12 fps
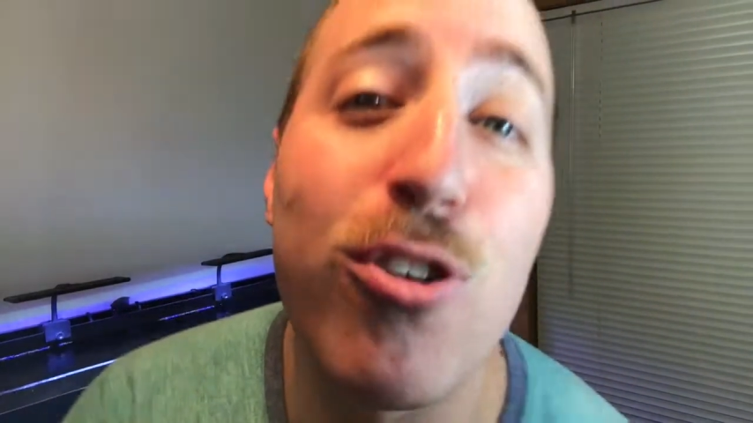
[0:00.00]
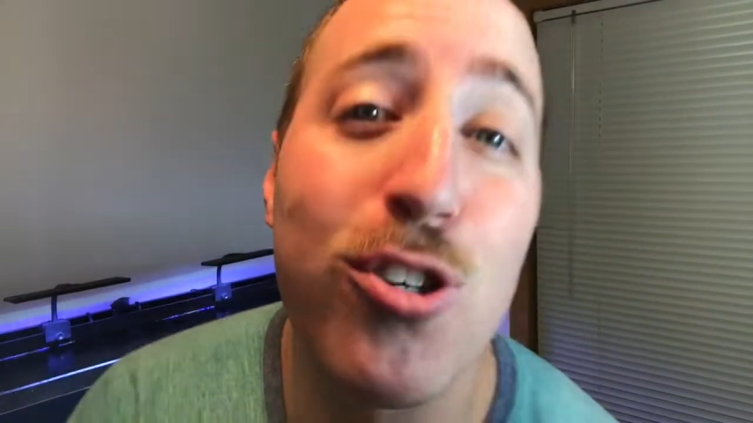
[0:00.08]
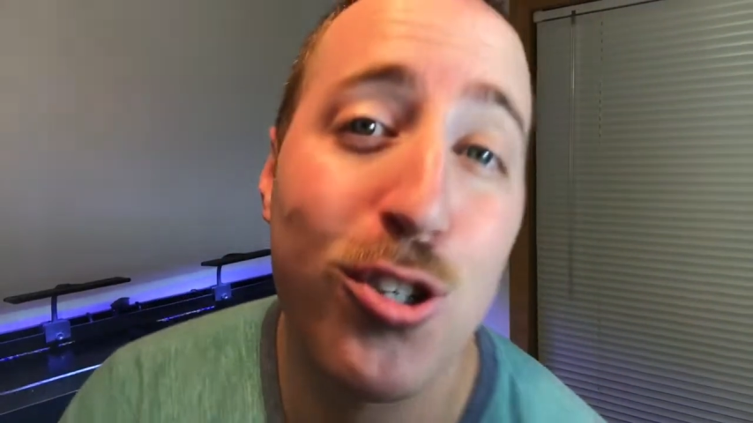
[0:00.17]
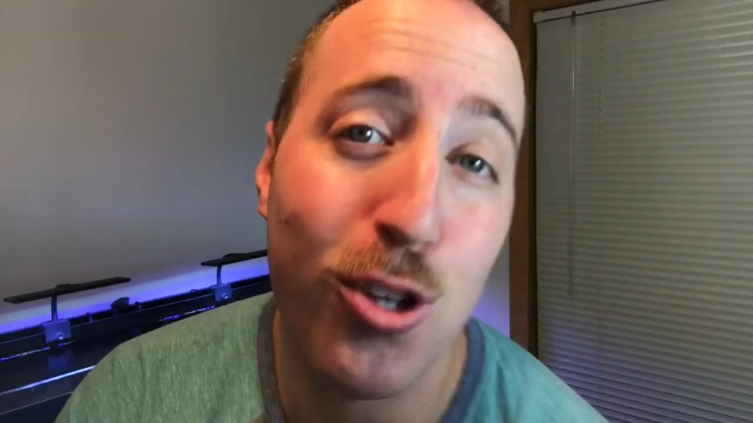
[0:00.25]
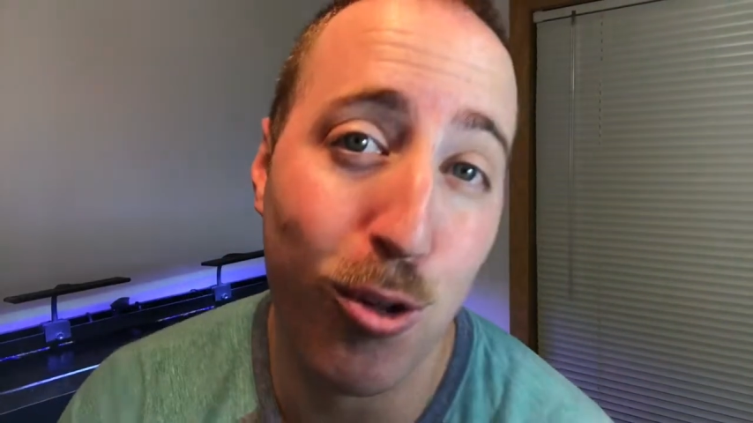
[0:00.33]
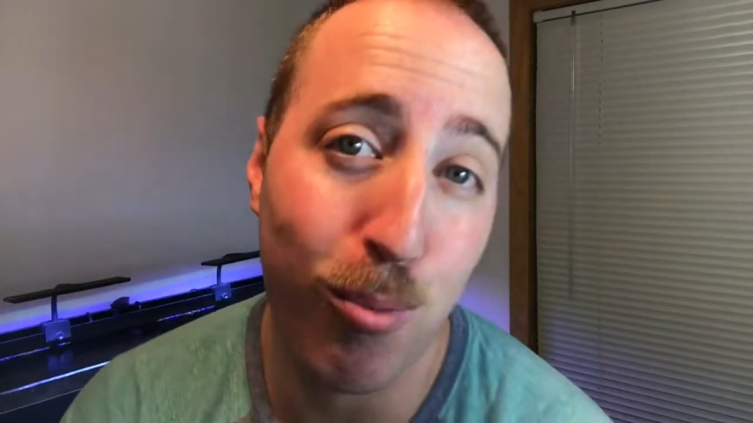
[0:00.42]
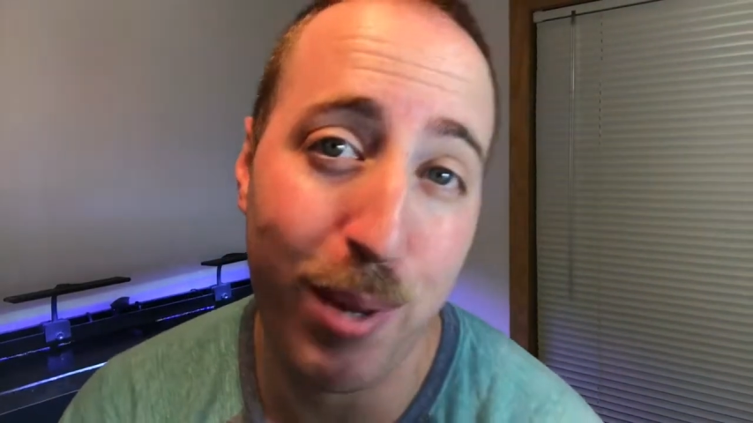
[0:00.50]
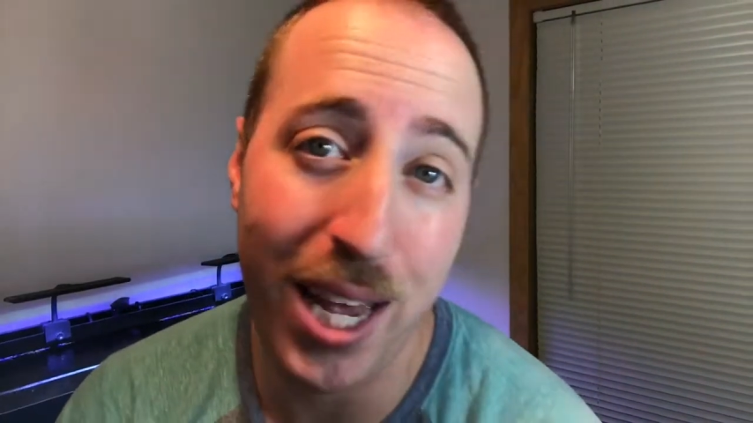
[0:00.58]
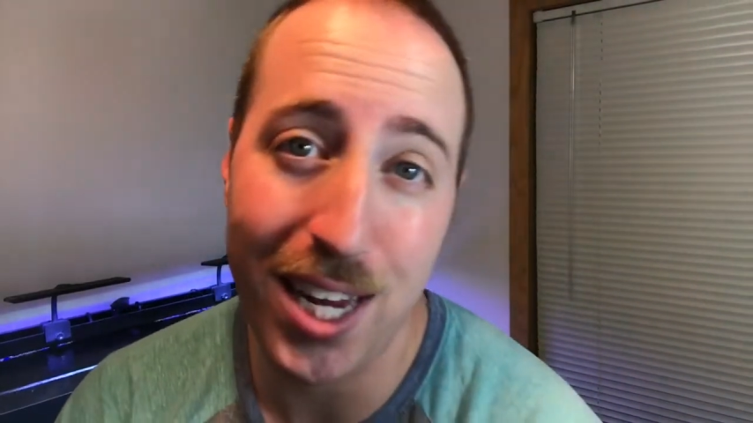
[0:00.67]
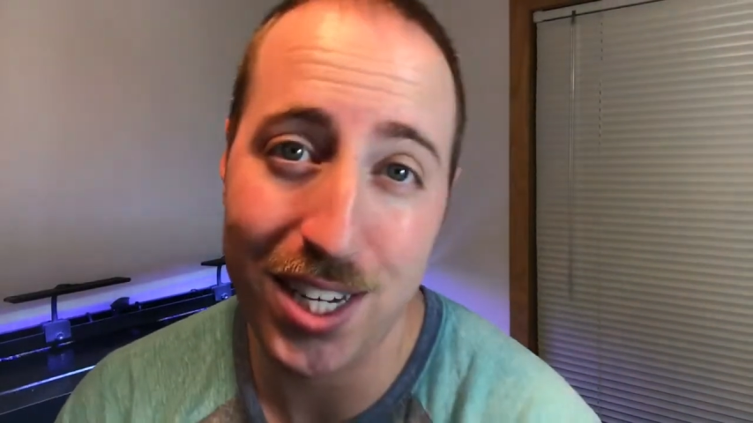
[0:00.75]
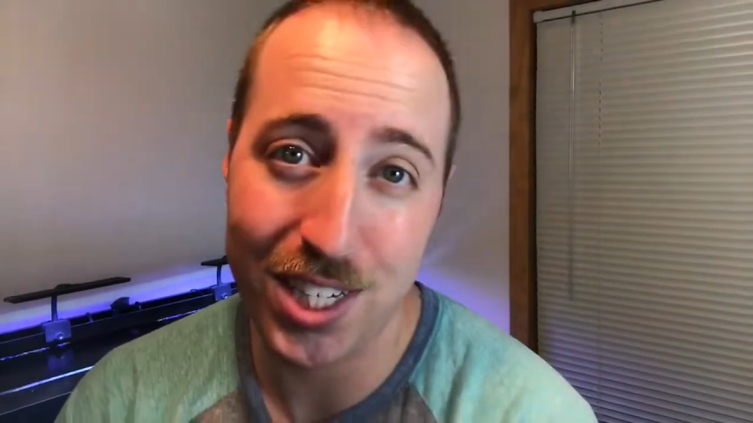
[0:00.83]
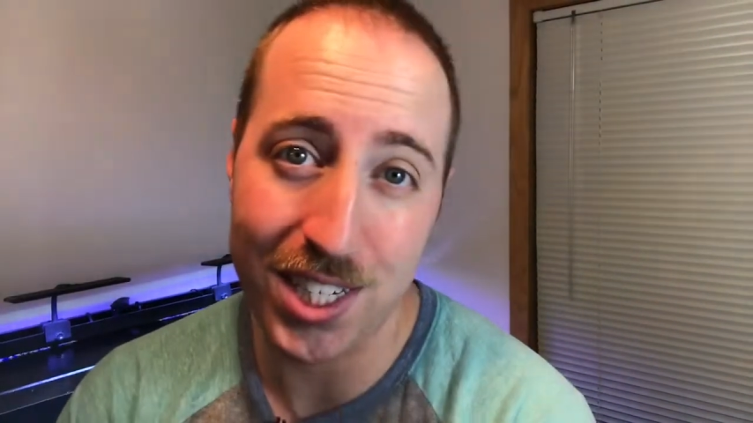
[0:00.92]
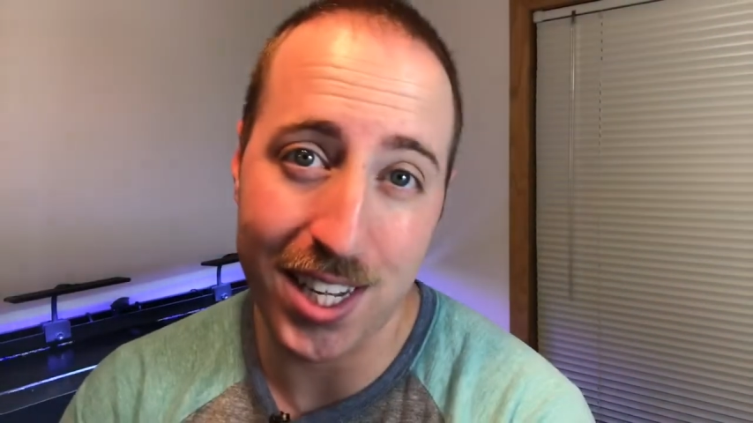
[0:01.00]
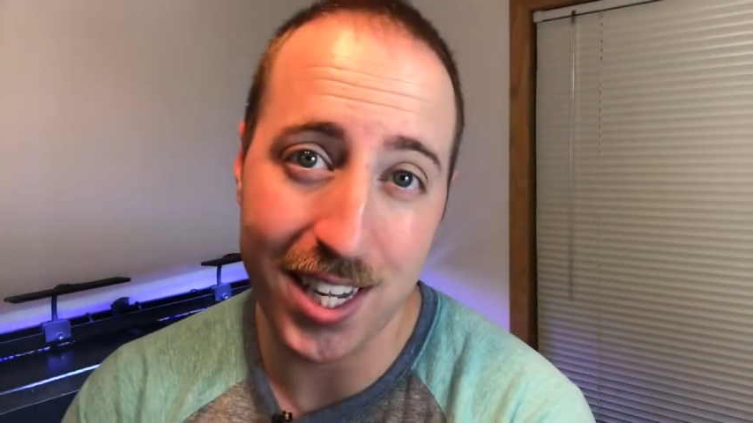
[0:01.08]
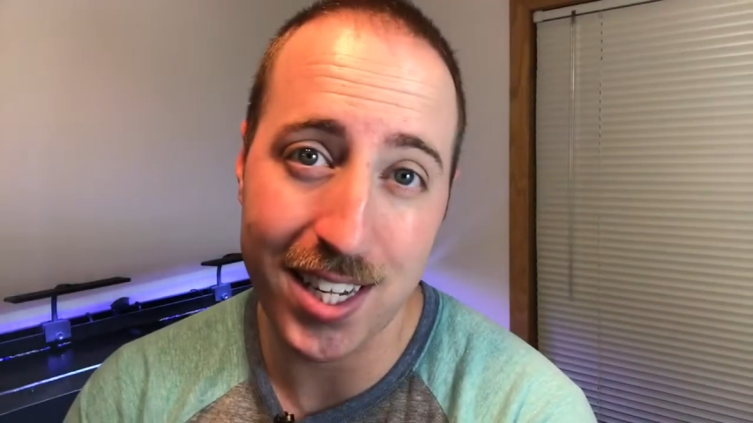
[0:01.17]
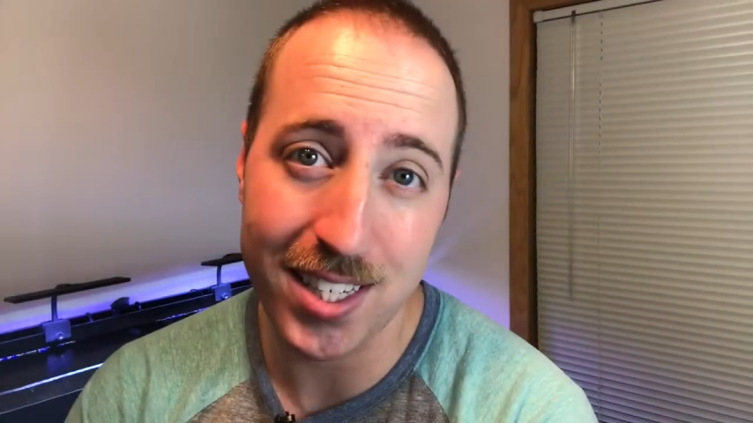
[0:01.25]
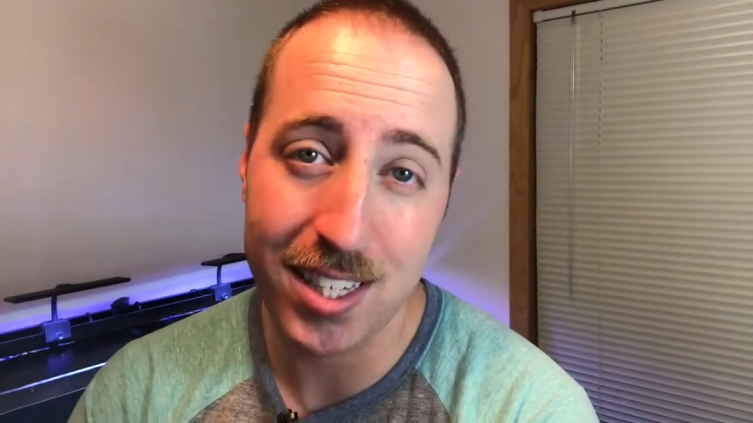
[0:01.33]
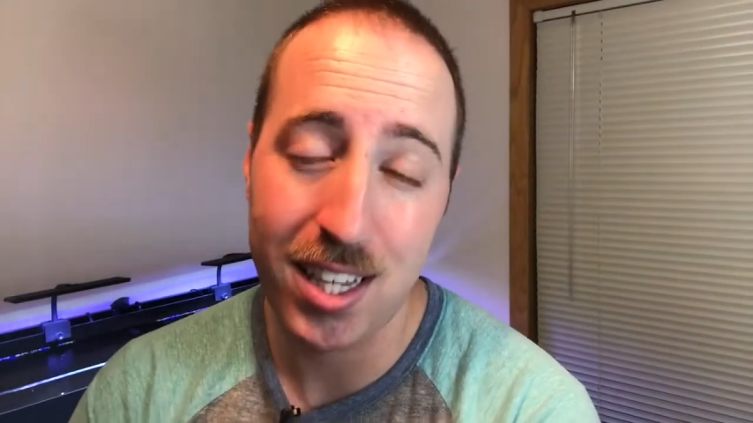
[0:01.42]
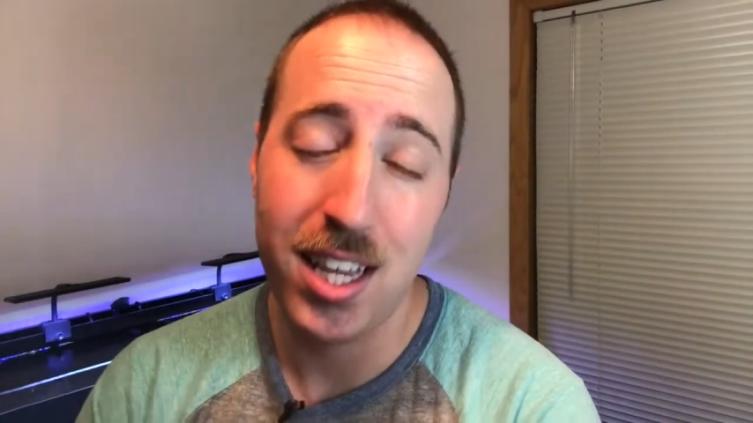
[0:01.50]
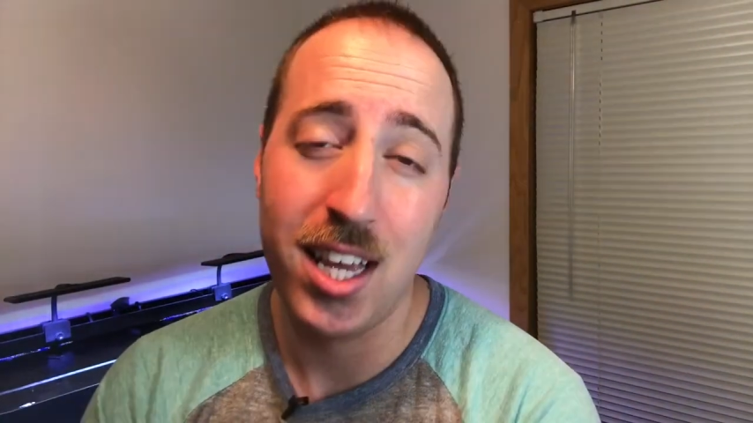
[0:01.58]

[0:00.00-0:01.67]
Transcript: soul patch he has.